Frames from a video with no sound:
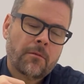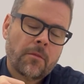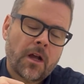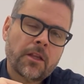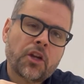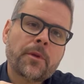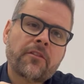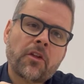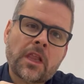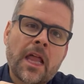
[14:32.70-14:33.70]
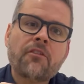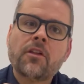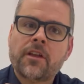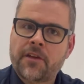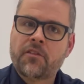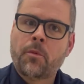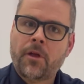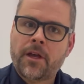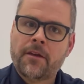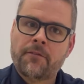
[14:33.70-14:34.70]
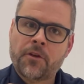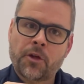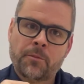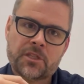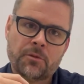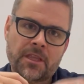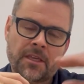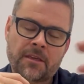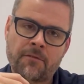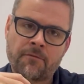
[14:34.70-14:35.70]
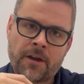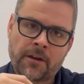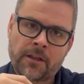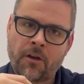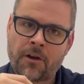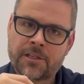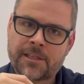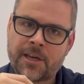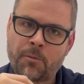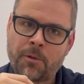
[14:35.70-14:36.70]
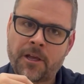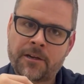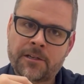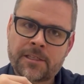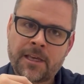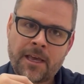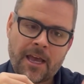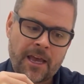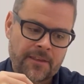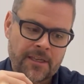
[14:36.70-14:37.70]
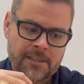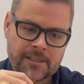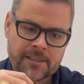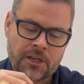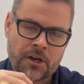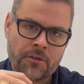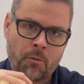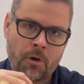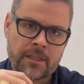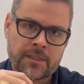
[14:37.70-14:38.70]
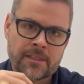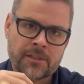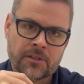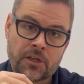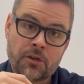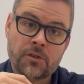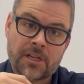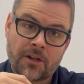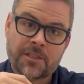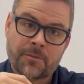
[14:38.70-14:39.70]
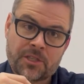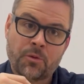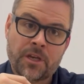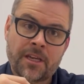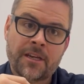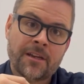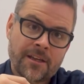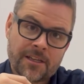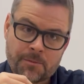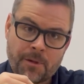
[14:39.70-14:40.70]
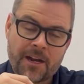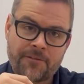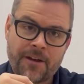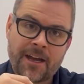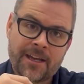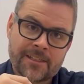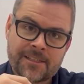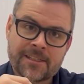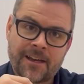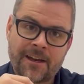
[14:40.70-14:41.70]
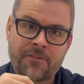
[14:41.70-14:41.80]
a little bit of a leveling of the playing field between the very large scale players and these, the ones, there's a huge delta between Spotify's of the